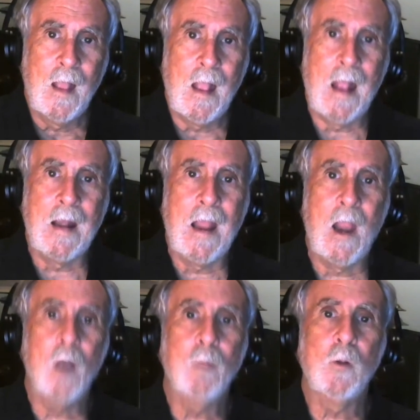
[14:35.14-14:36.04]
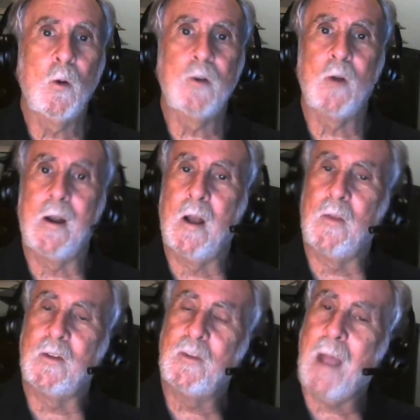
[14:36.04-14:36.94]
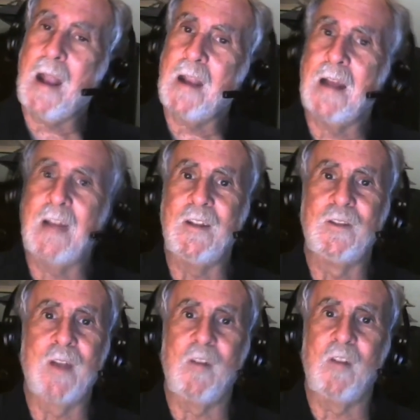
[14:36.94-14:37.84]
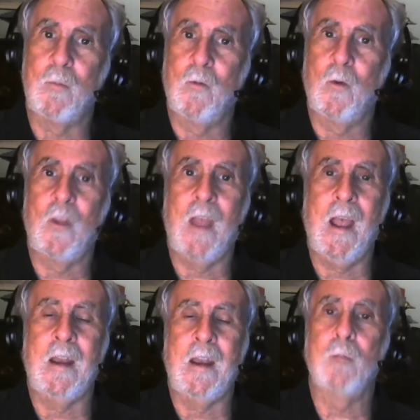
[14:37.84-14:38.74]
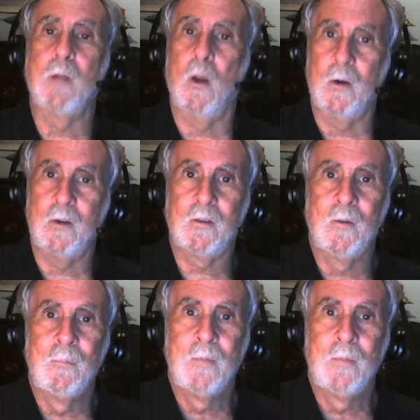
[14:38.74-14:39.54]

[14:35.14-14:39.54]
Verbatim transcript: and hair blow it dry. Now, this is back in 1970 before they had hair blowers.